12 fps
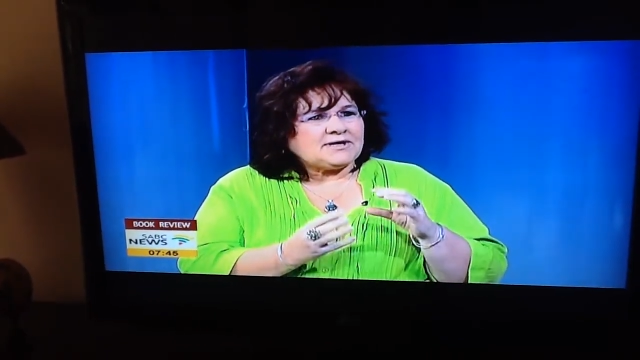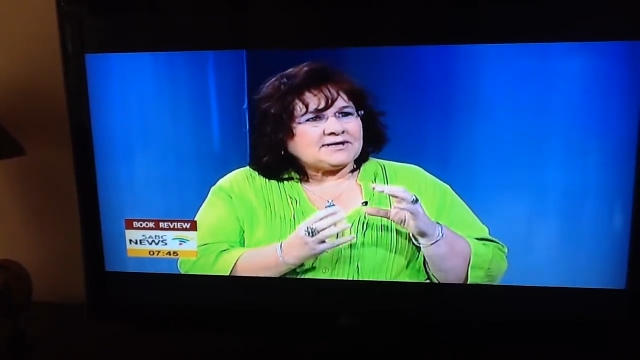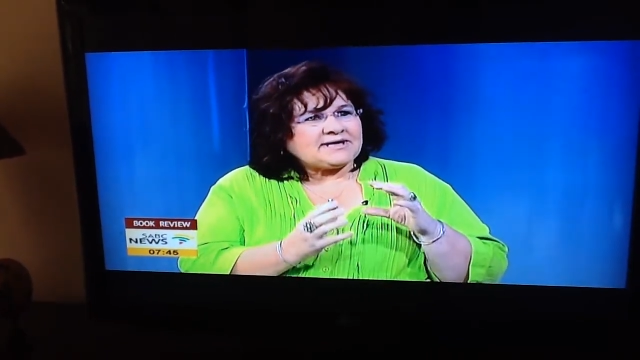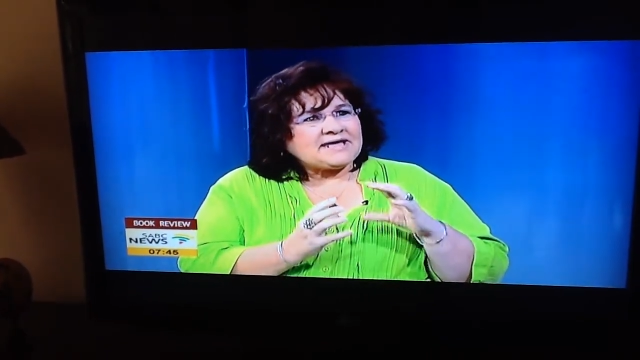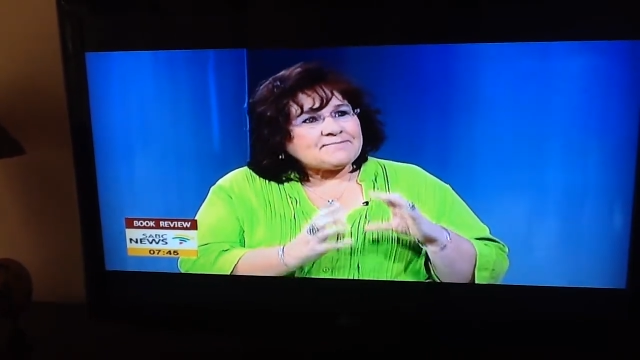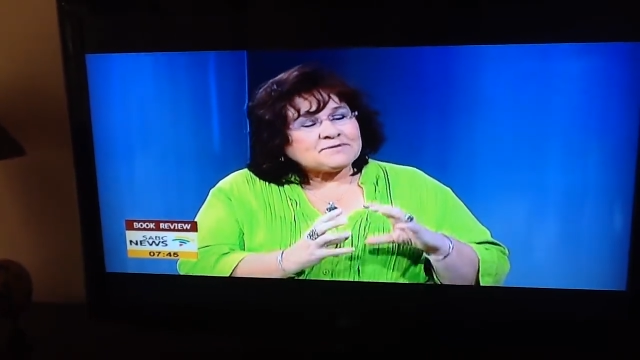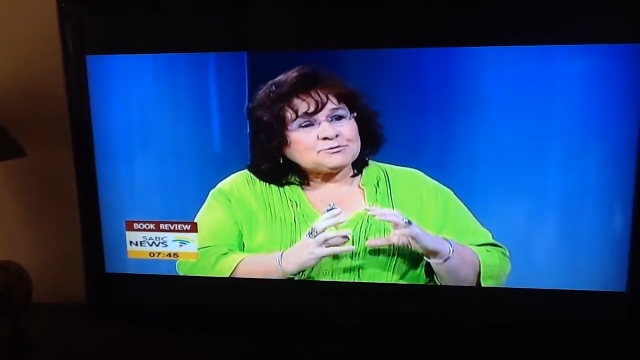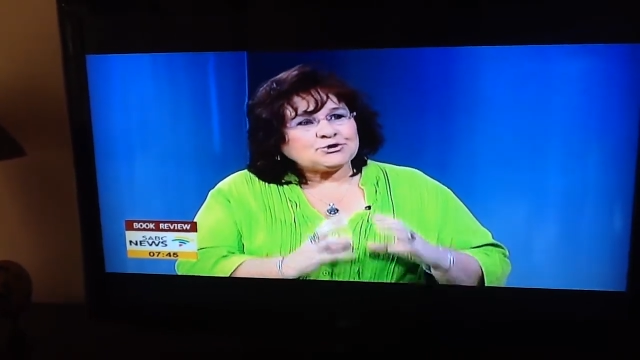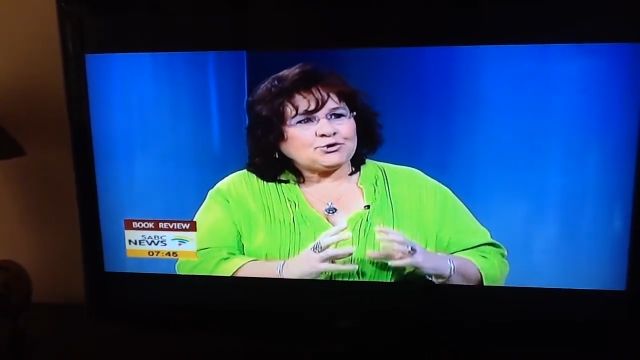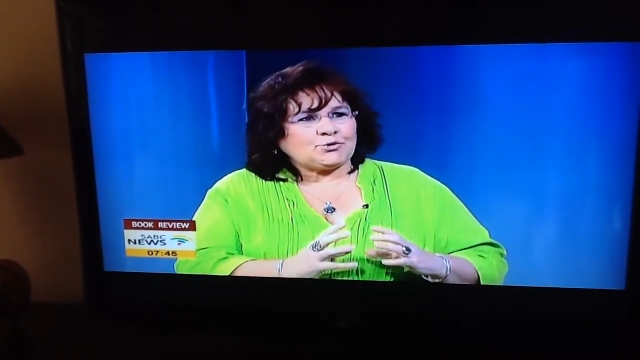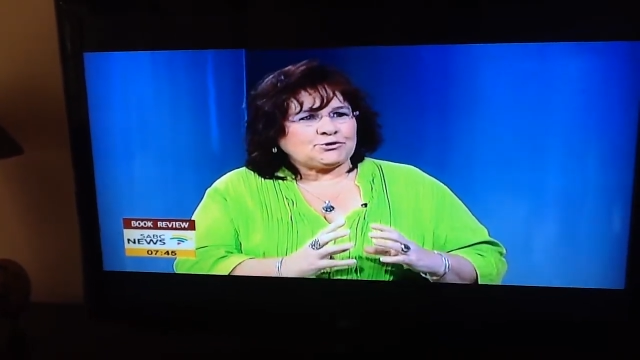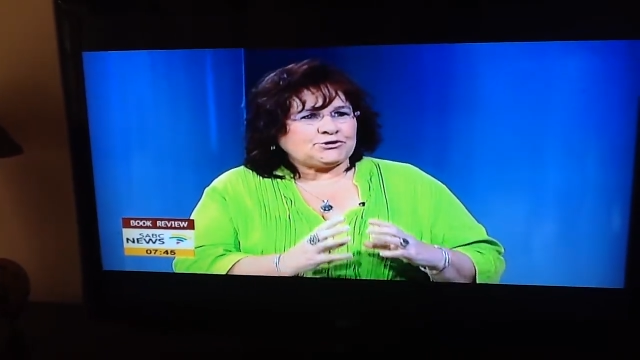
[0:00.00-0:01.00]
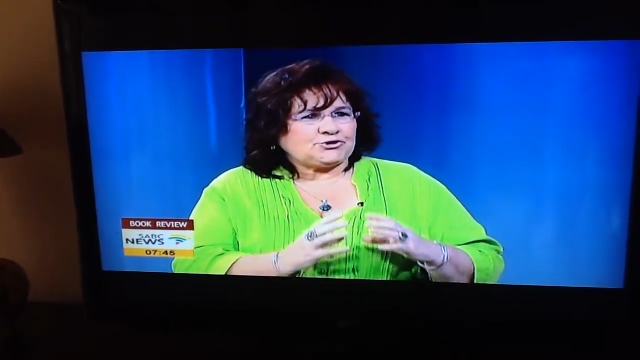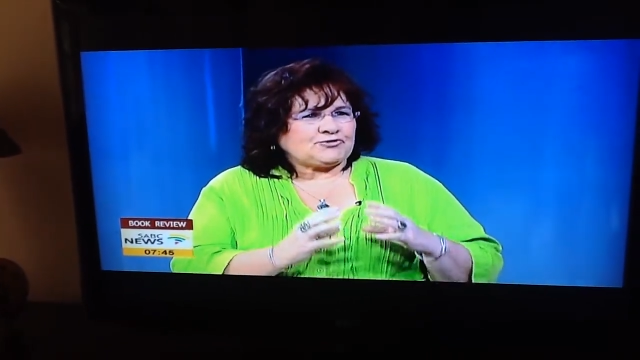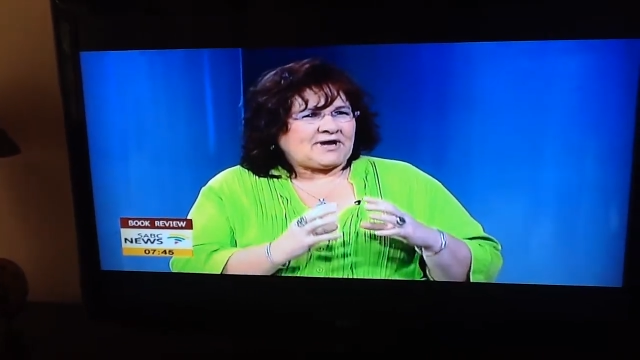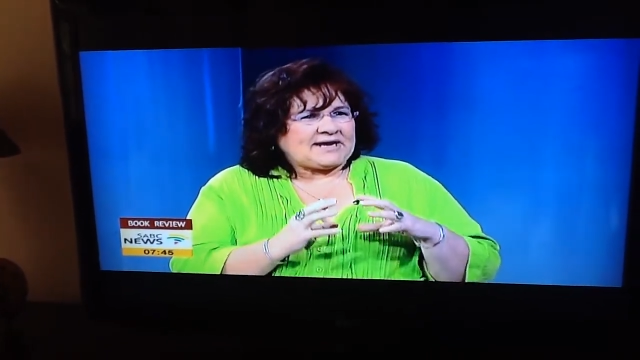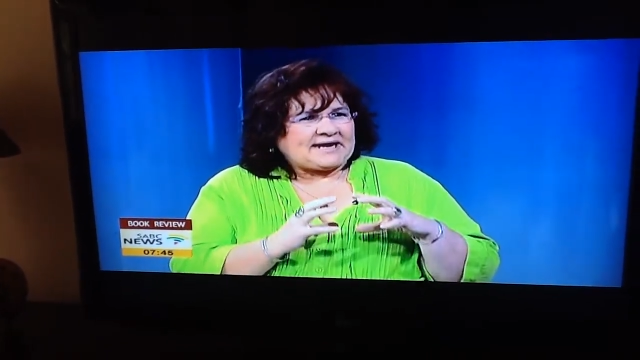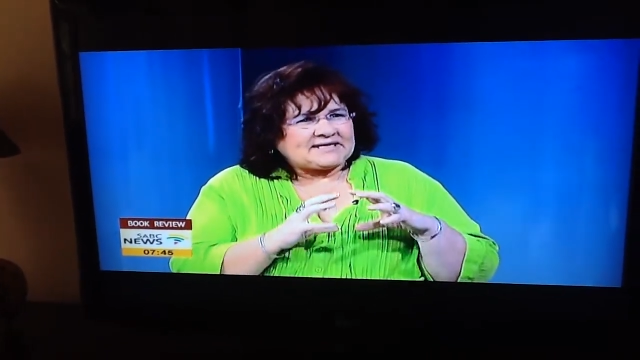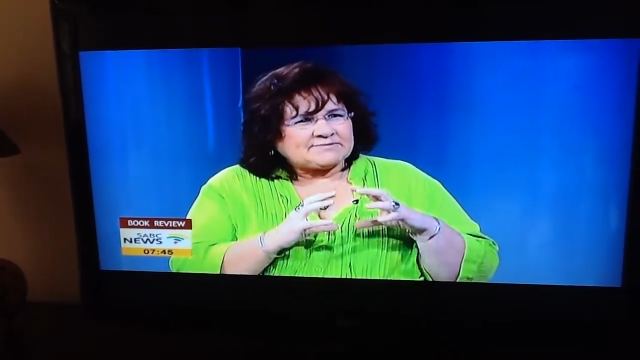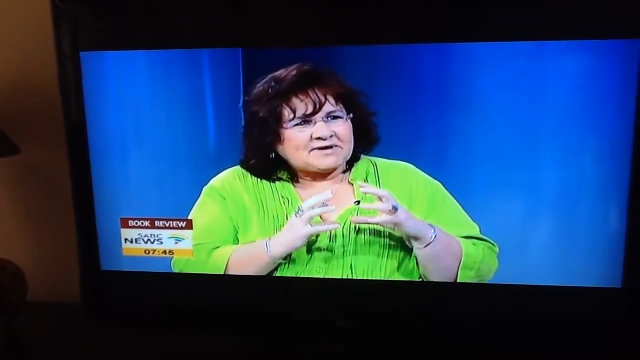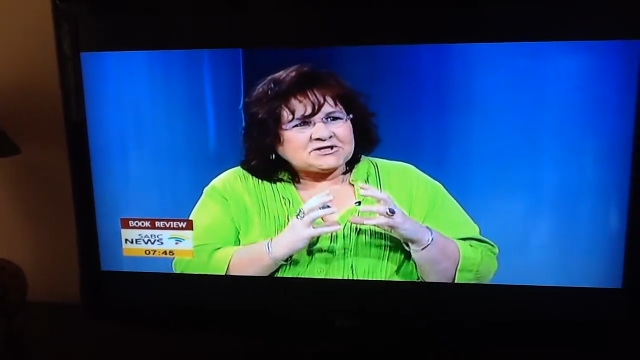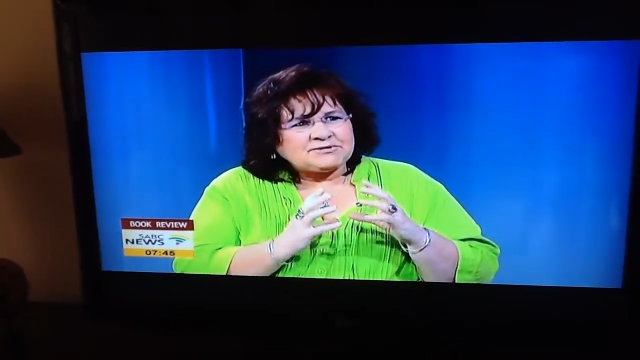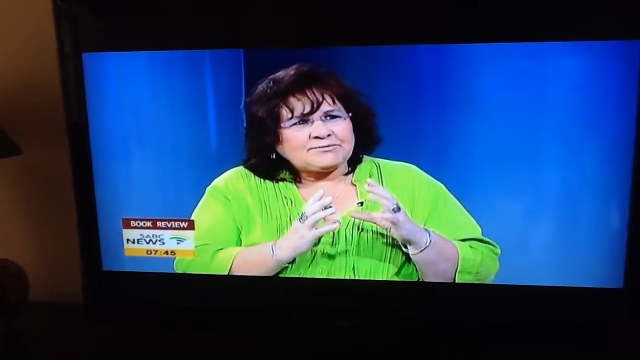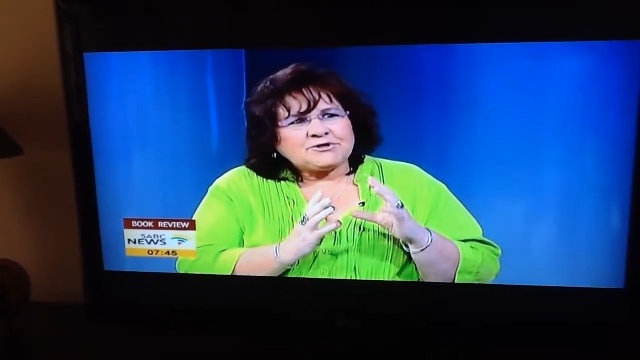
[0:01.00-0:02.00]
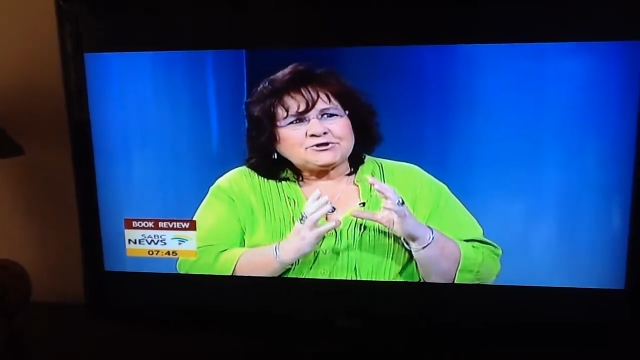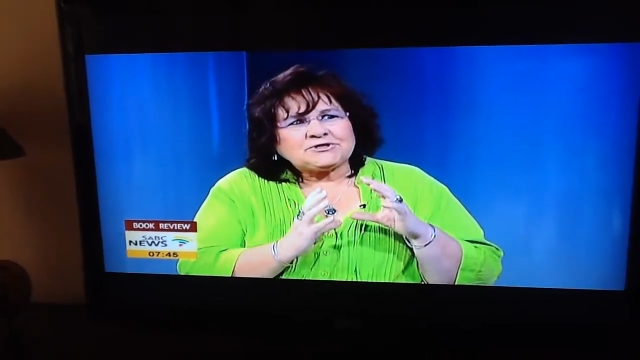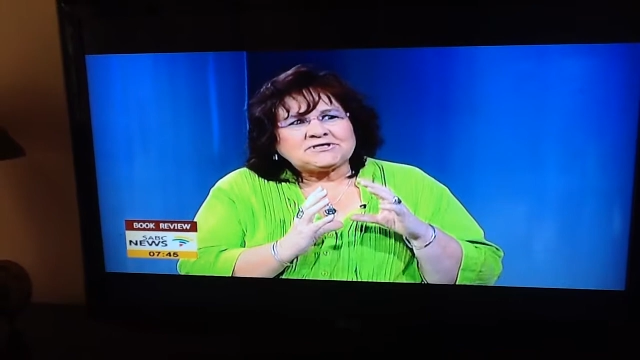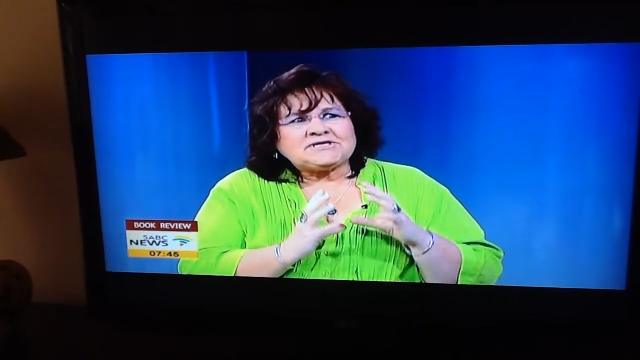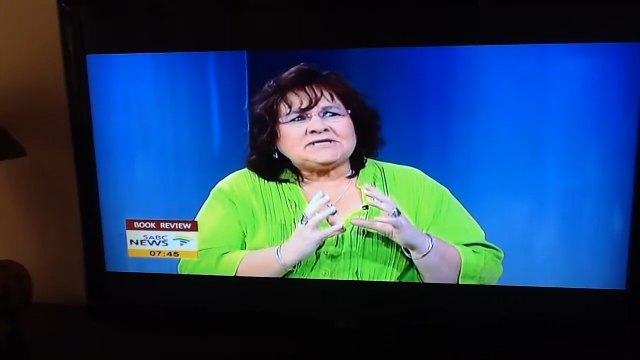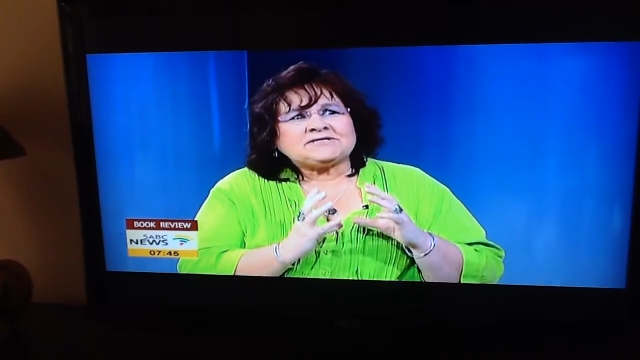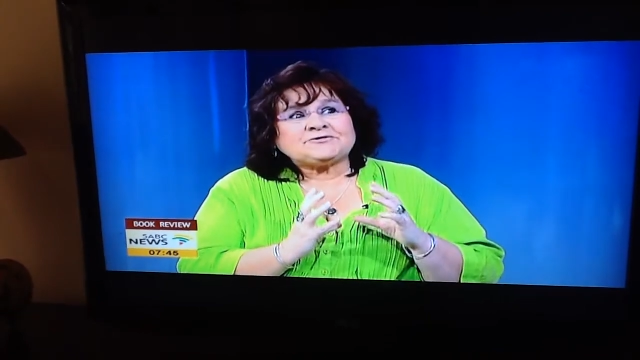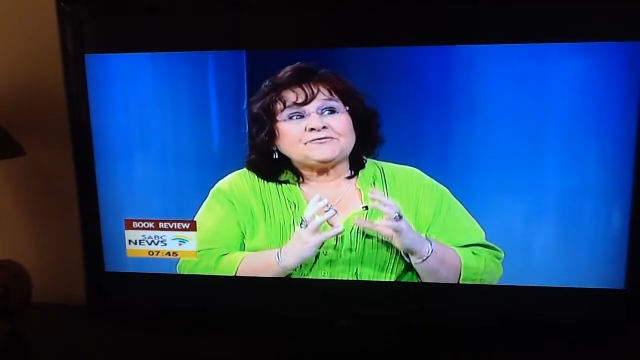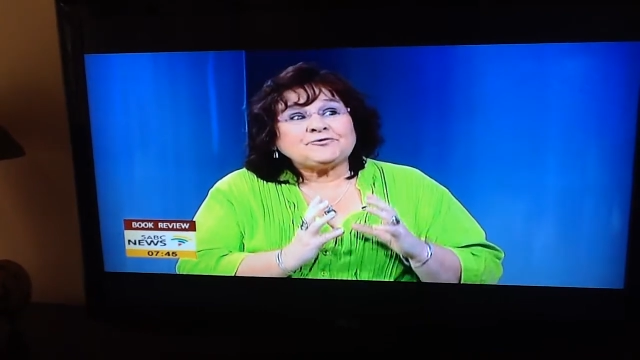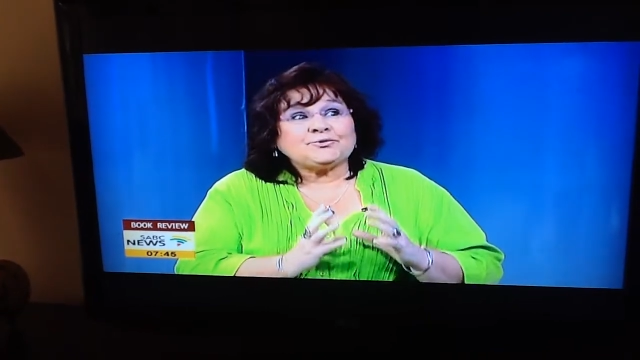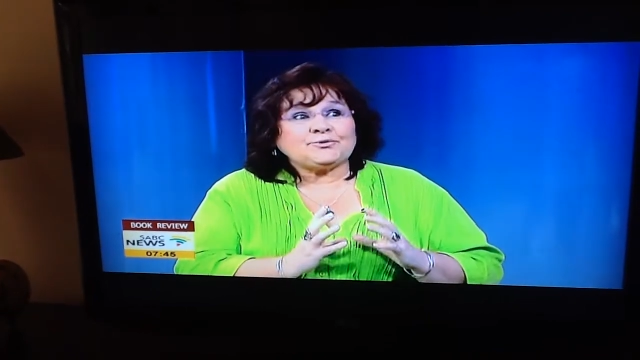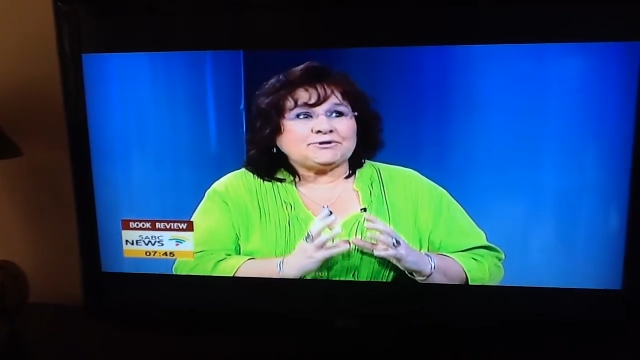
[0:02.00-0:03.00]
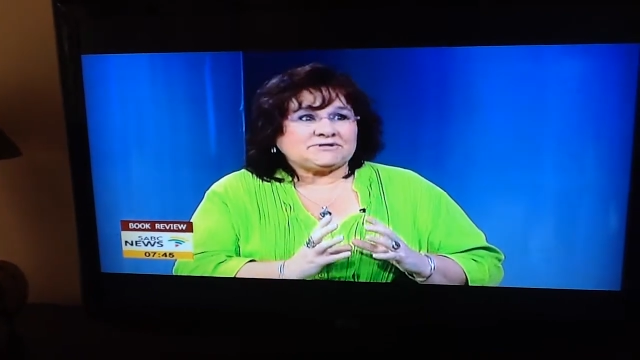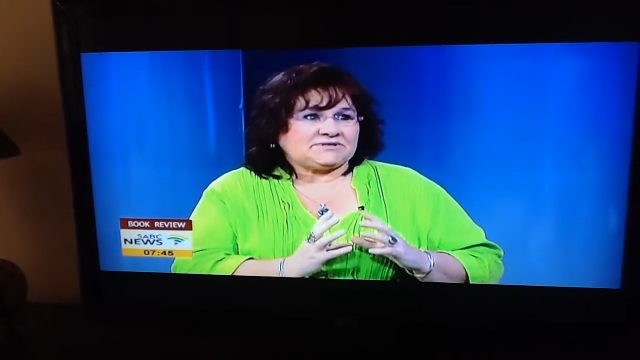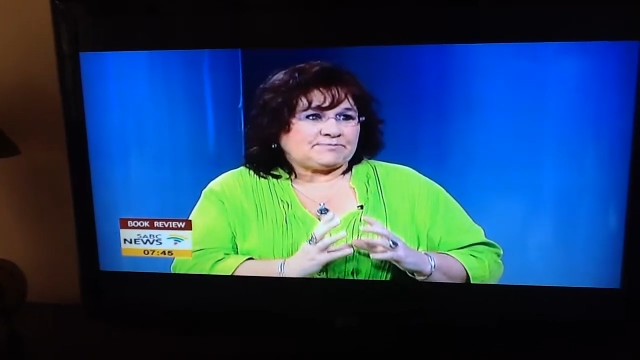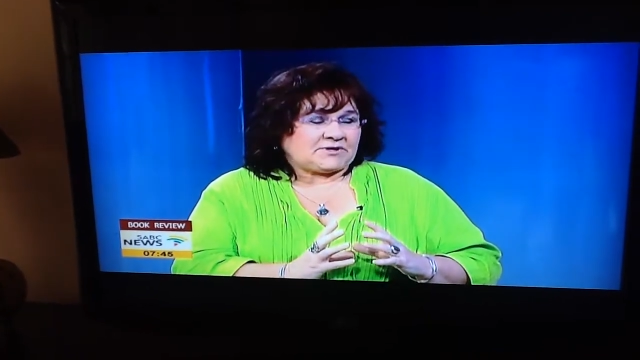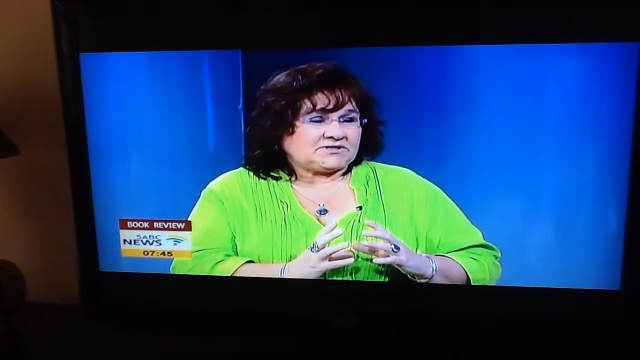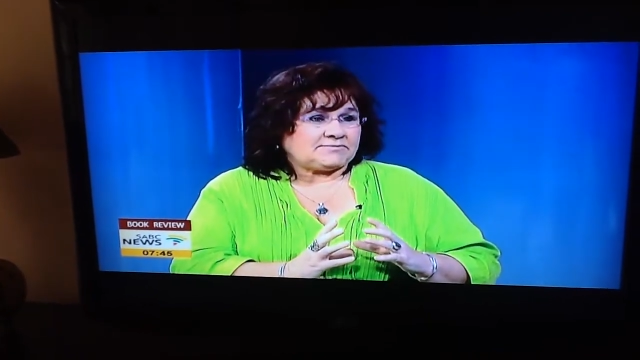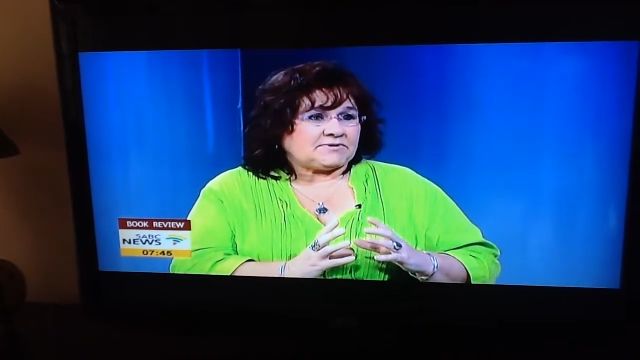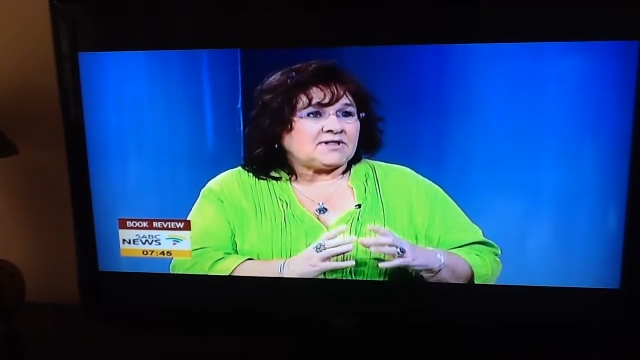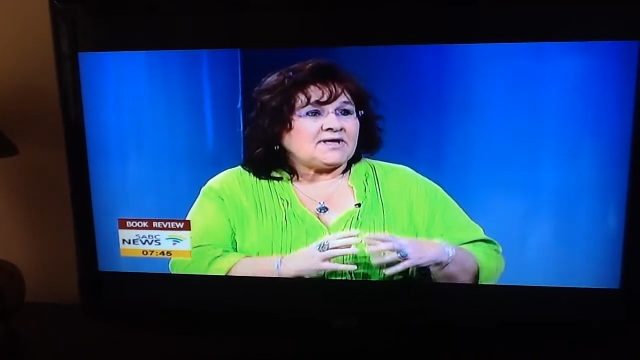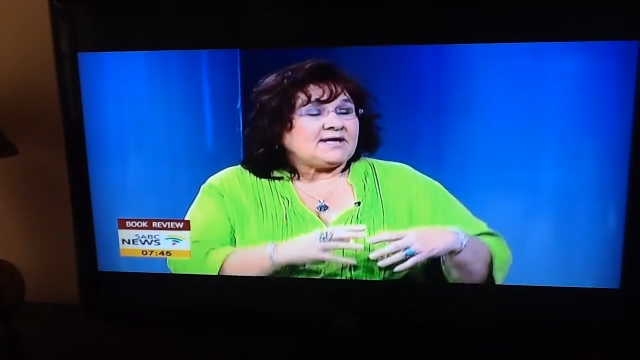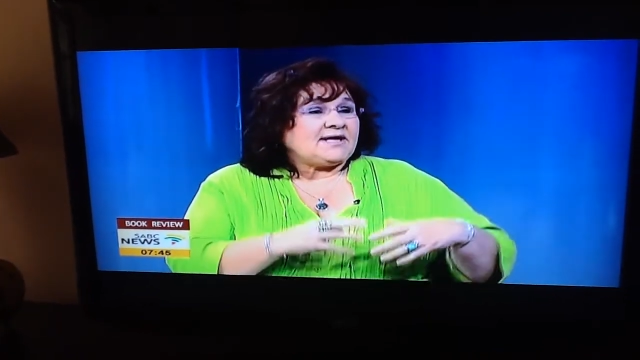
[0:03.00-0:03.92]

keep them short to try and get as much emotion in as few words as possible.